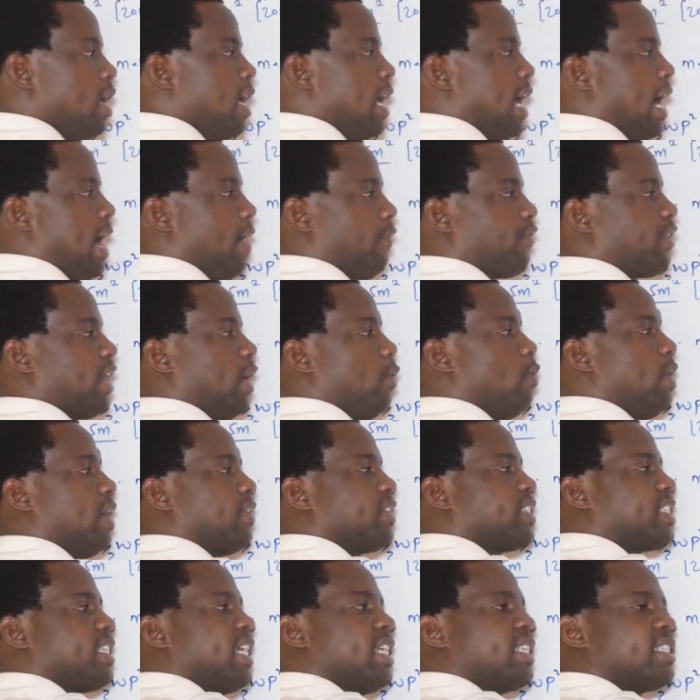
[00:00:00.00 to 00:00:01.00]
After we have
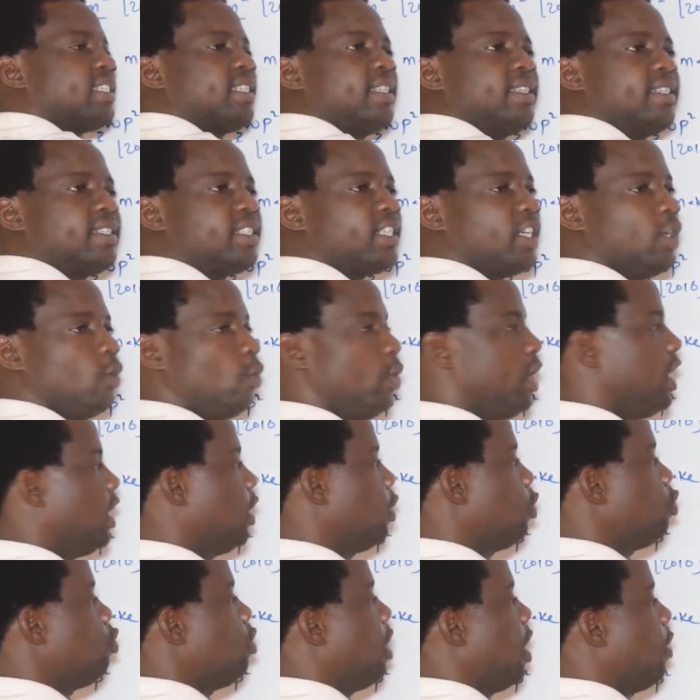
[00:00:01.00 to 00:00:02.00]
sent this away,
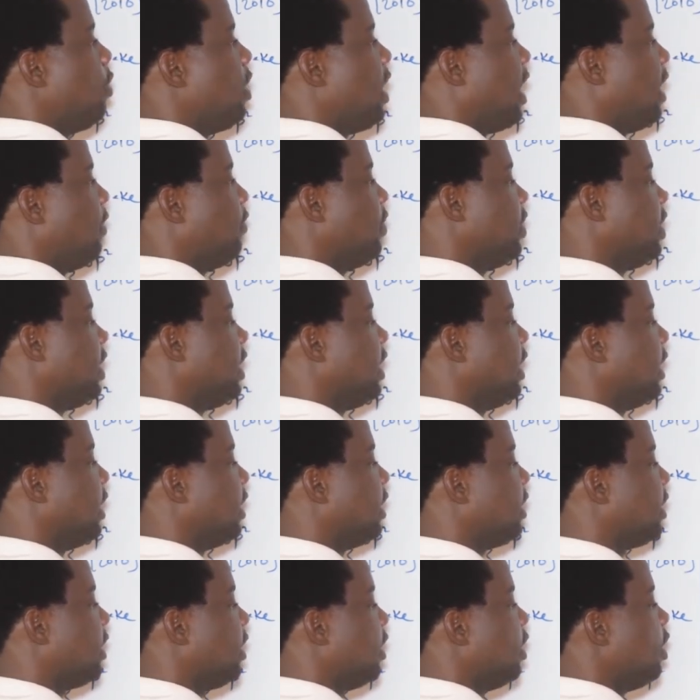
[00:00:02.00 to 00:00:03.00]
who are we having
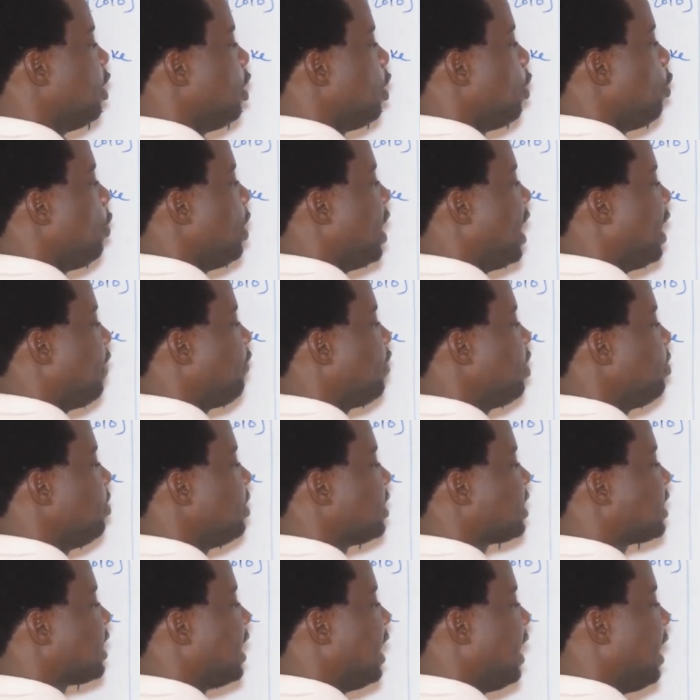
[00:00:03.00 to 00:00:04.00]
here? We're having
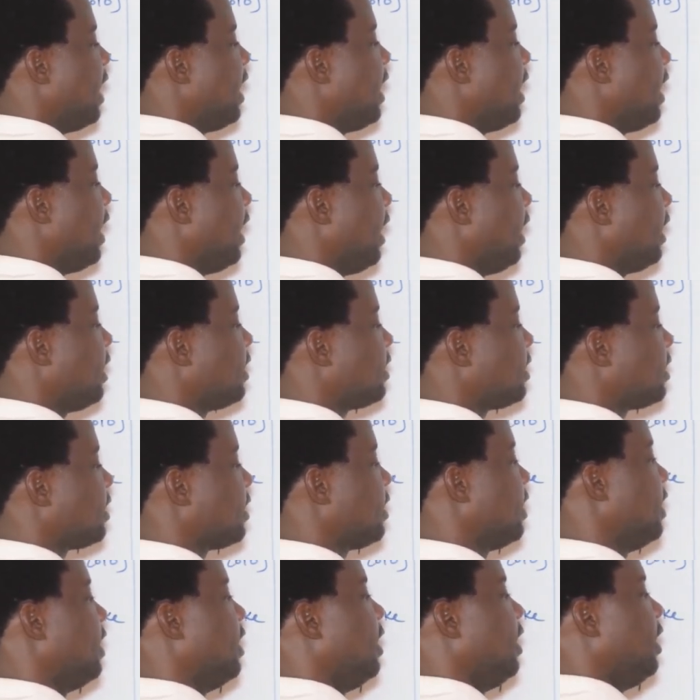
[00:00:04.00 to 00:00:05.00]
Mr. X
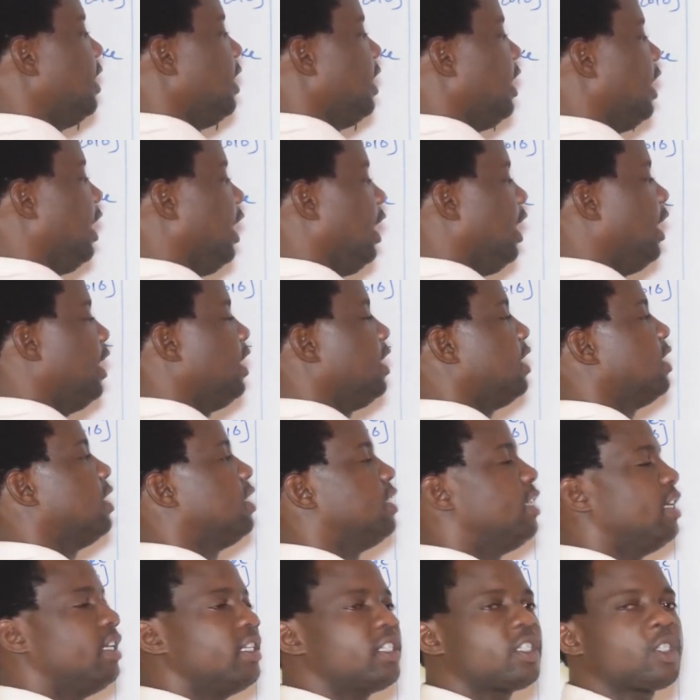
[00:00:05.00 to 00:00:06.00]
in
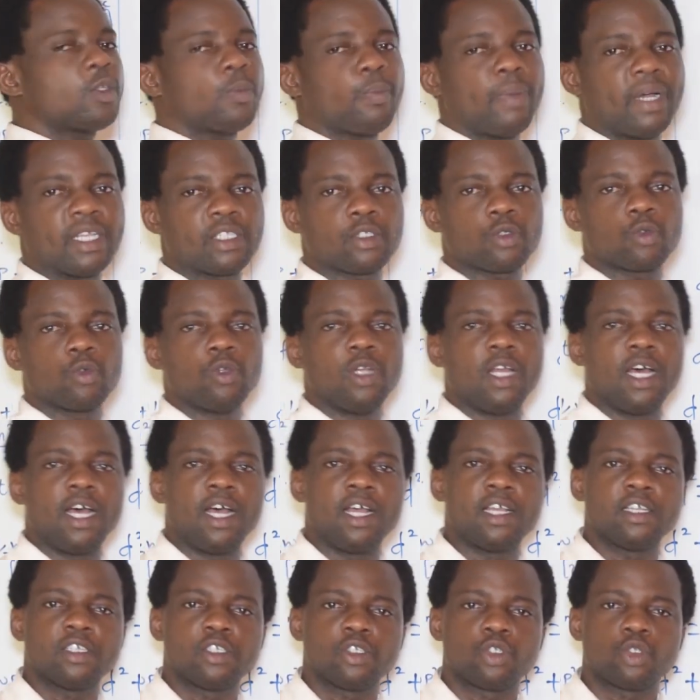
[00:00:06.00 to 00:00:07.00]
this
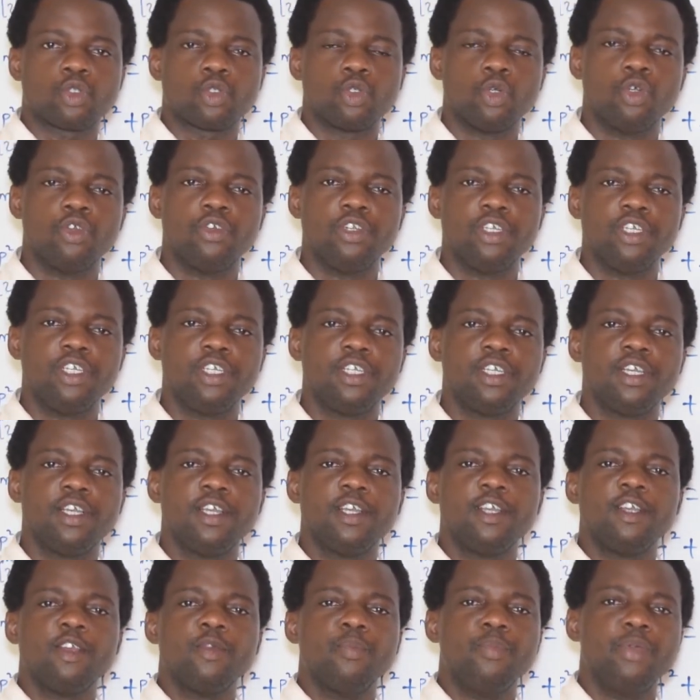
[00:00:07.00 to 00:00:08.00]
particular story
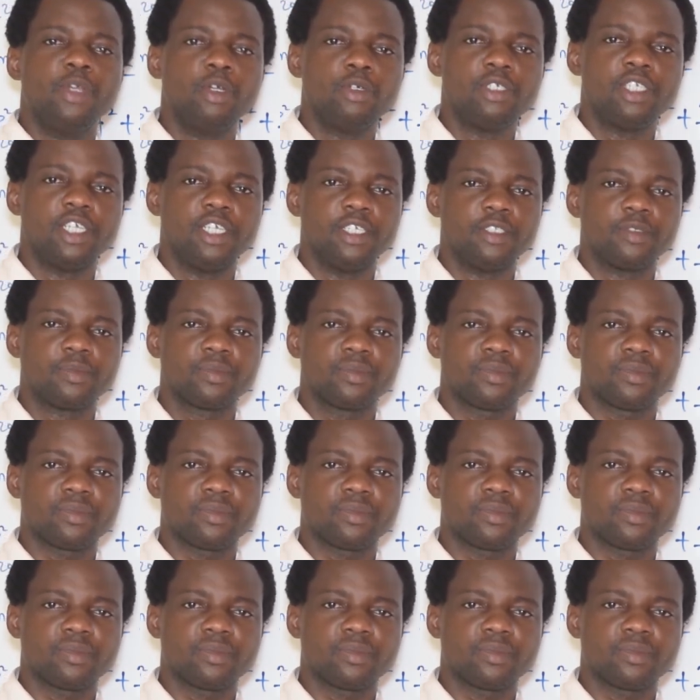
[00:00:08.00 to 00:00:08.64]
building.